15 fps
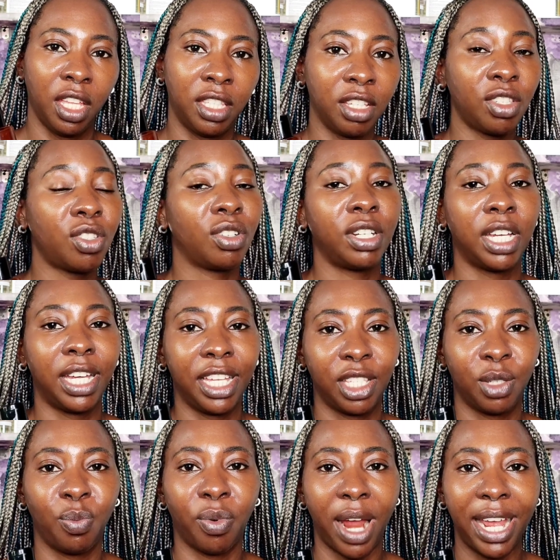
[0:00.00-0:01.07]
this toner
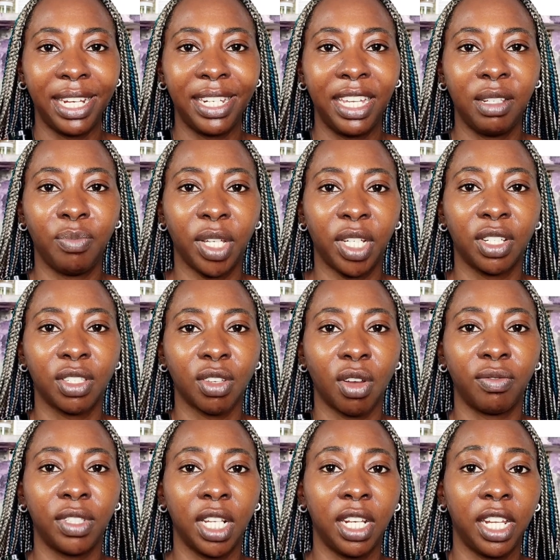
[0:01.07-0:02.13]
is brightening because
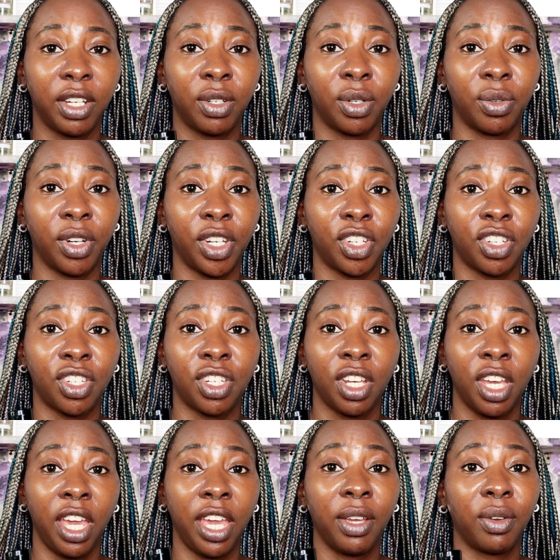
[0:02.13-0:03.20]
of the
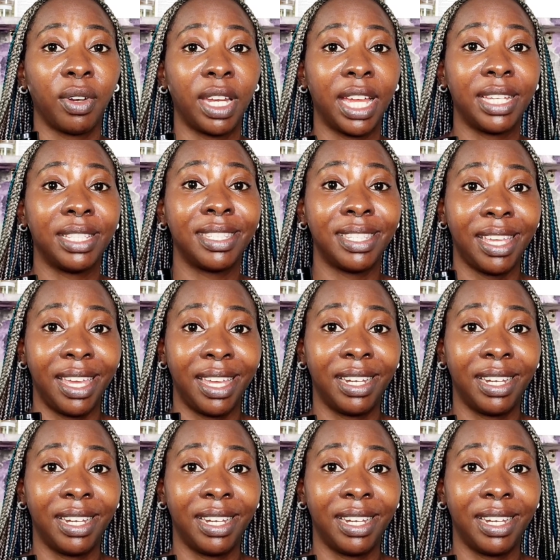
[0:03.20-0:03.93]
licorice ingredients